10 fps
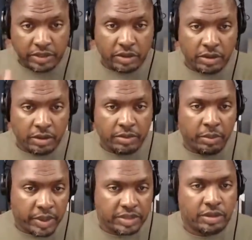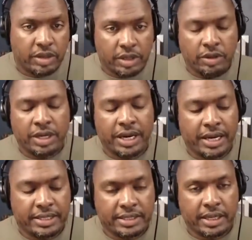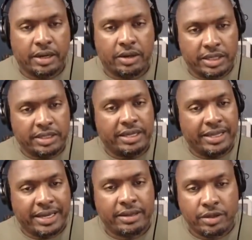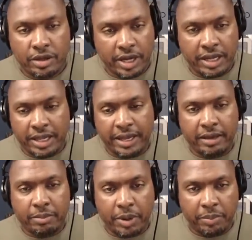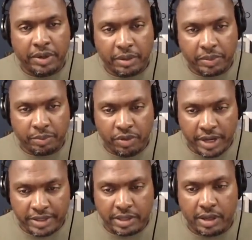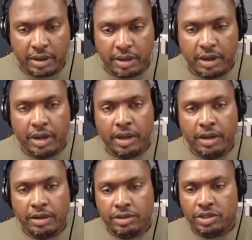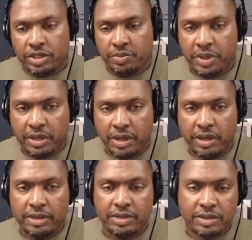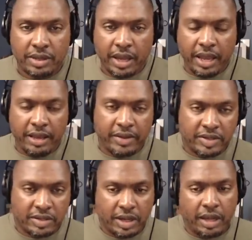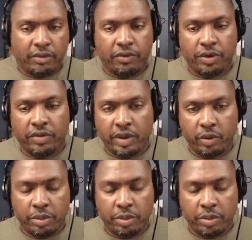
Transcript: So the the pistol that you guys sell is in that you're not like bumping up the price here, just because hey, this is a California thing.